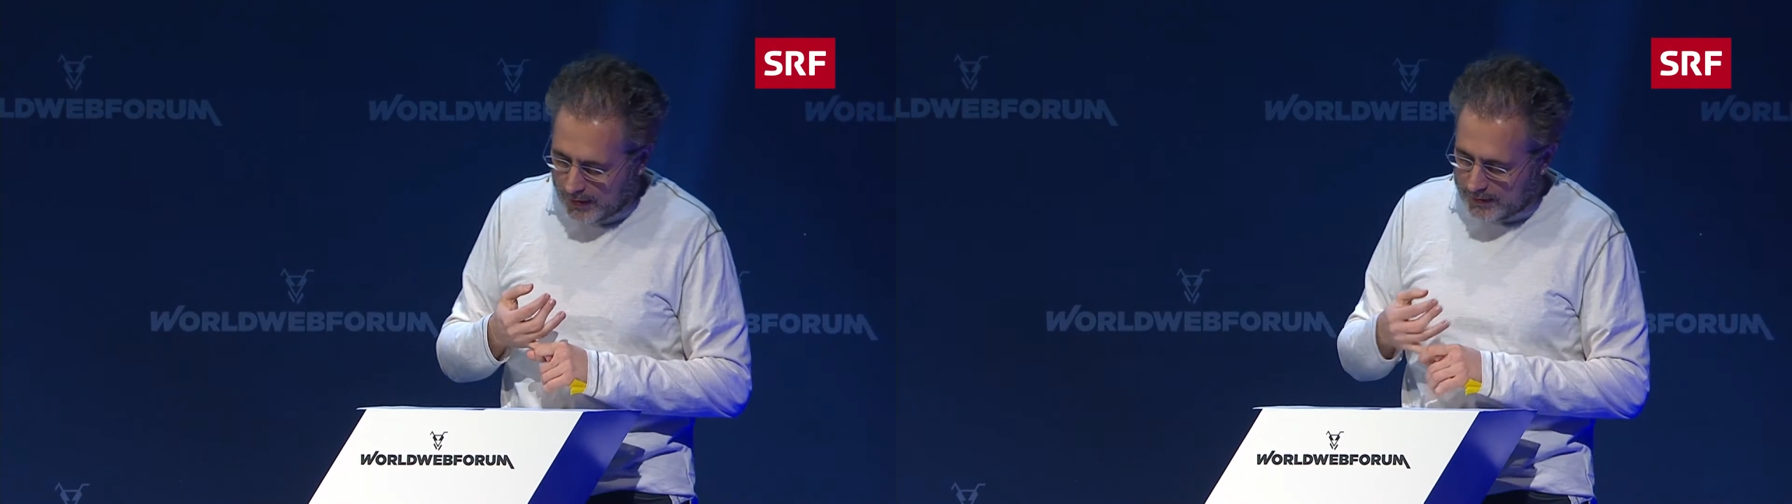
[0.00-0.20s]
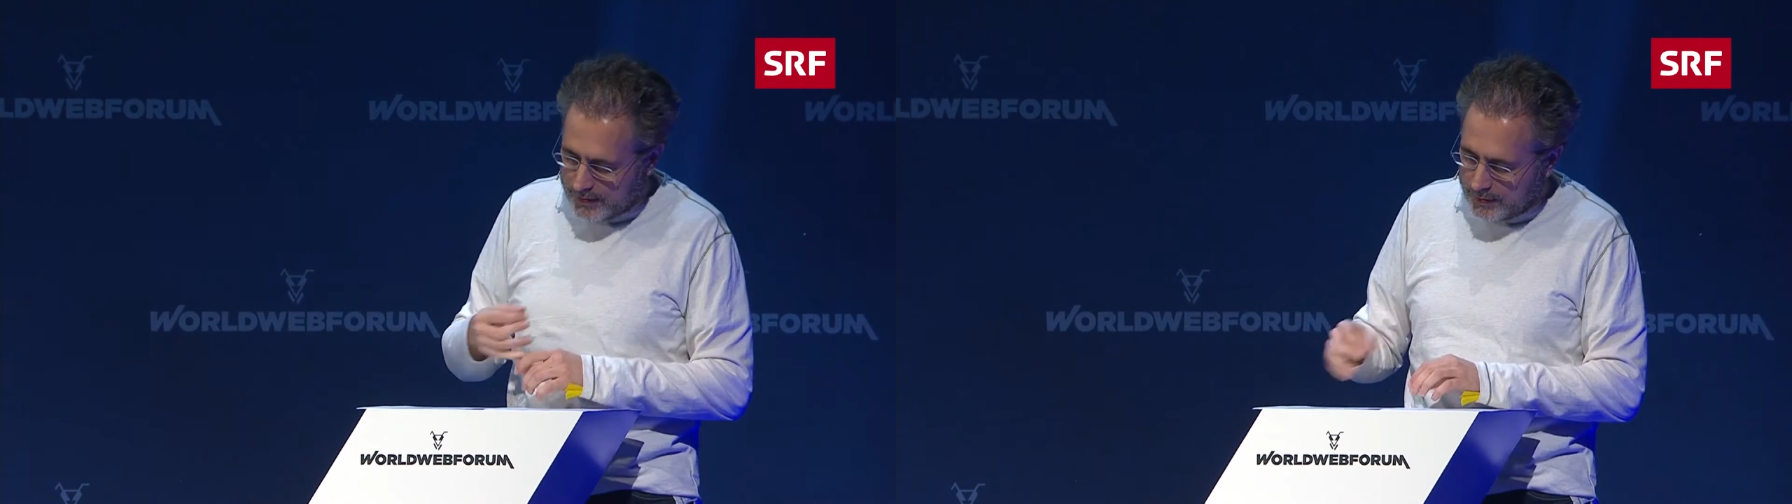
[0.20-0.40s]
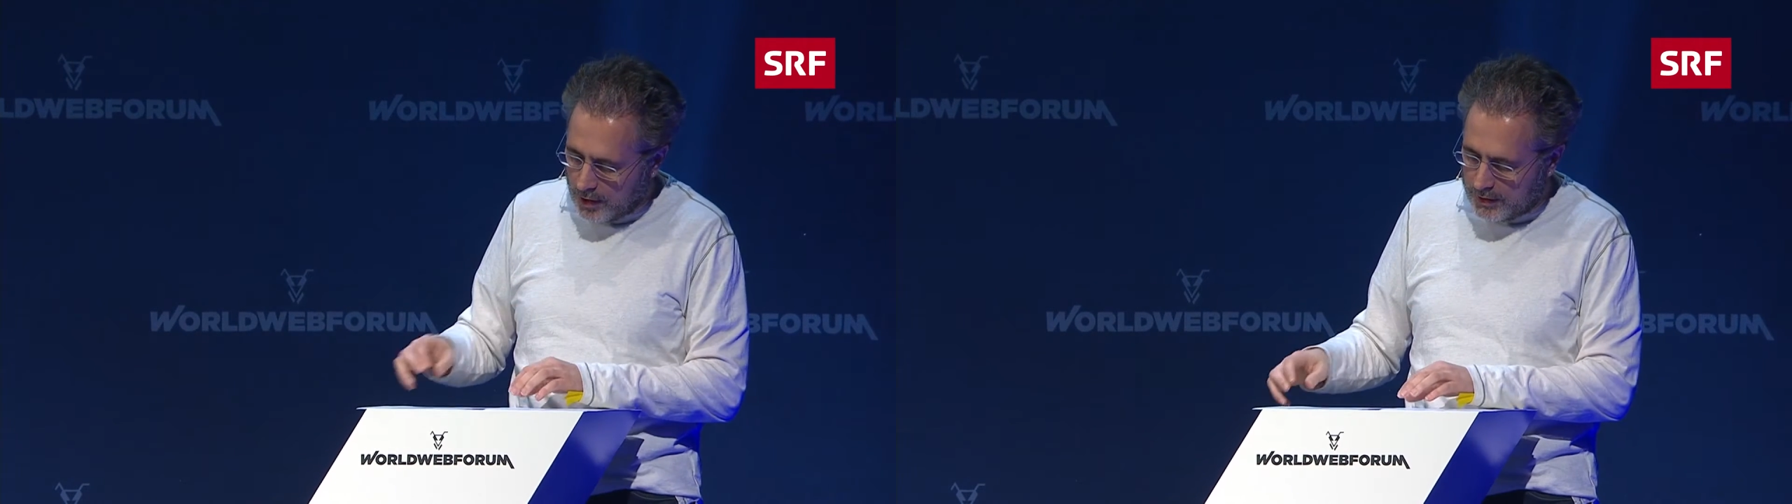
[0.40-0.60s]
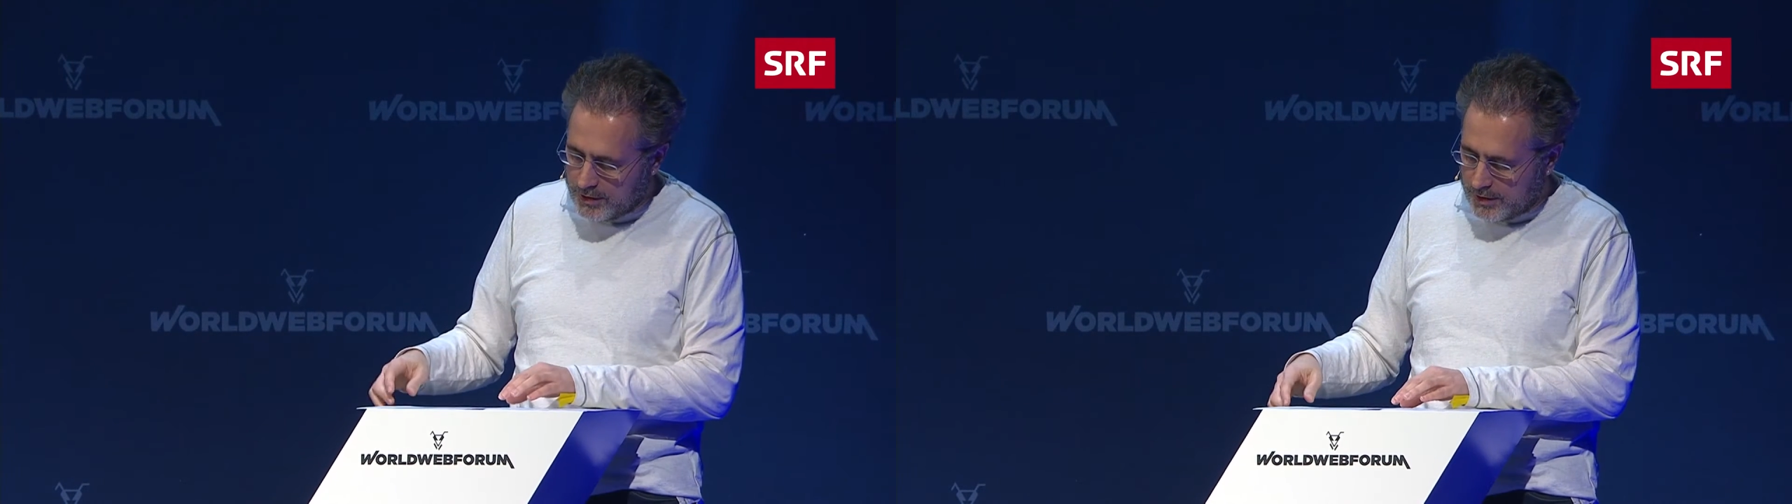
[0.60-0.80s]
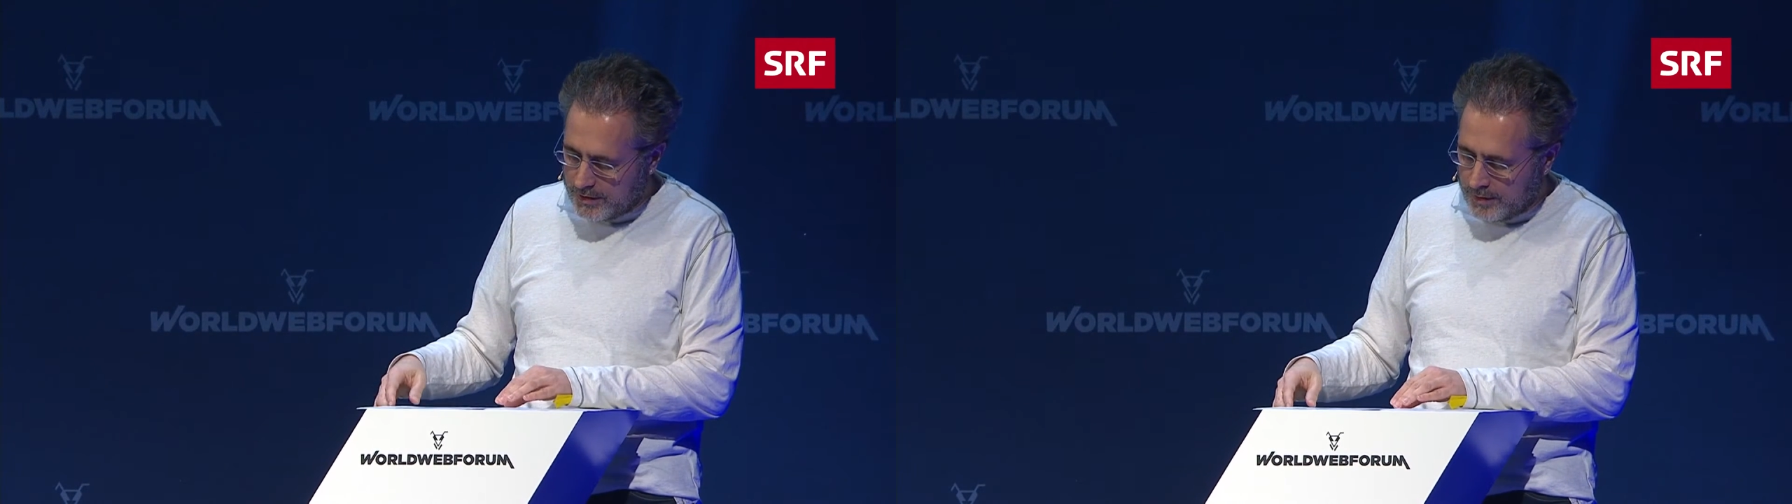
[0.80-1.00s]
uh,
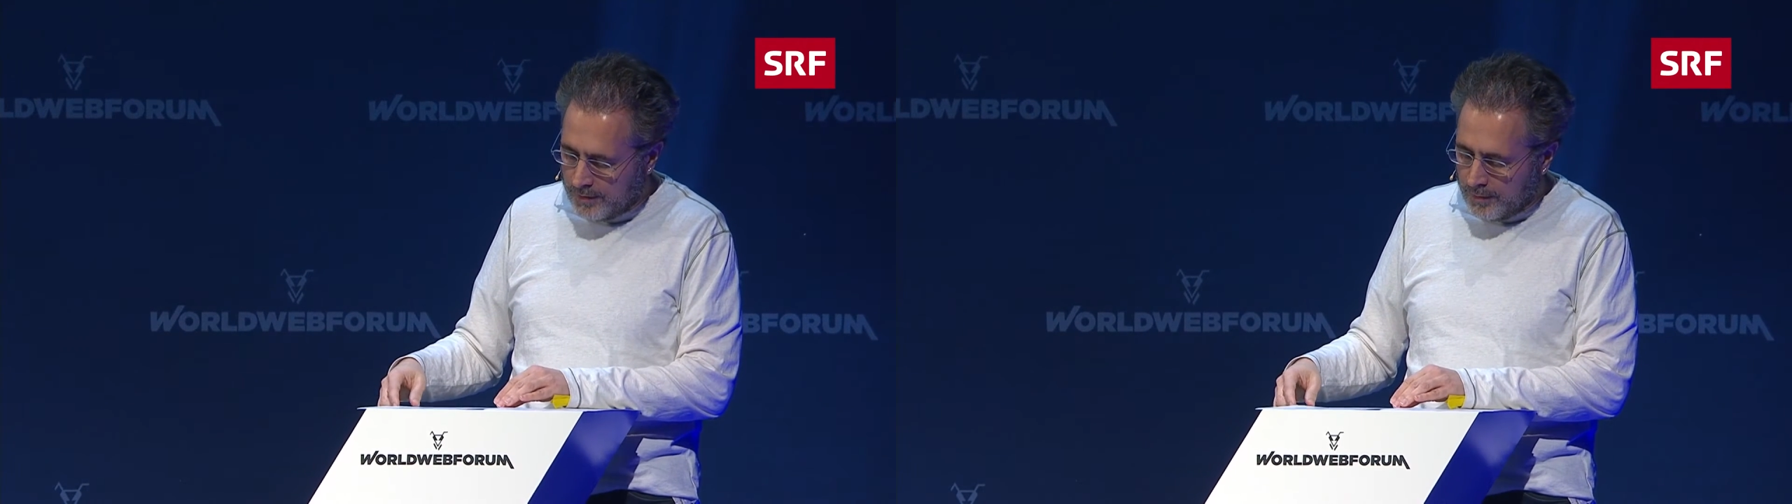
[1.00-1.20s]
technologies.